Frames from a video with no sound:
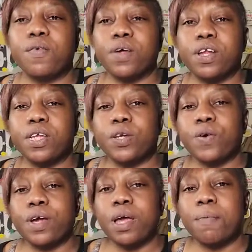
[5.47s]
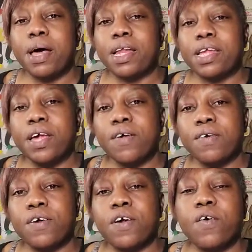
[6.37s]
to read a story about a young
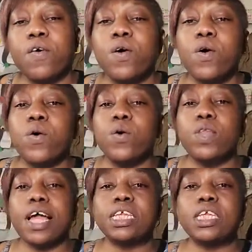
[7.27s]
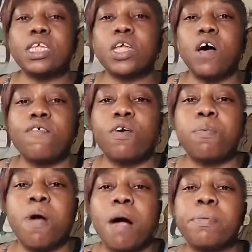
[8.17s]
girl who likes to solve her
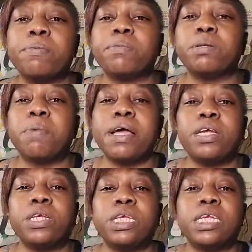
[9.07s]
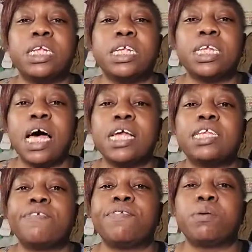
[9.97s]
problems by using the
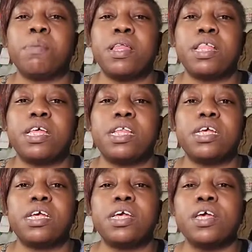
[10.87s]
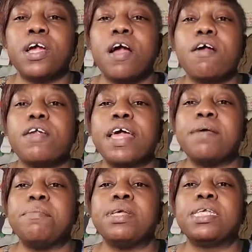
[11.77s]
scientific method. Her
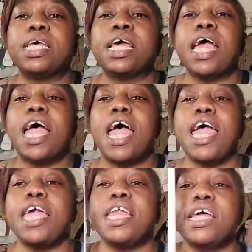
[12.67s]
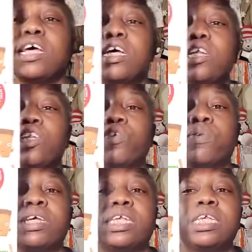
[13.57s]
name is Ada
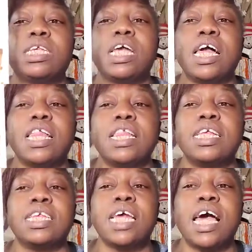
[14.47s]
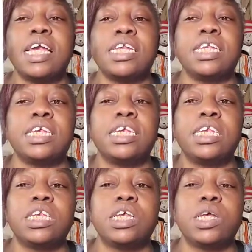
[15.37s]
Twist the
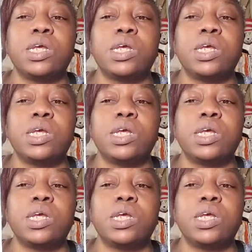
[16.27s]
Scientist,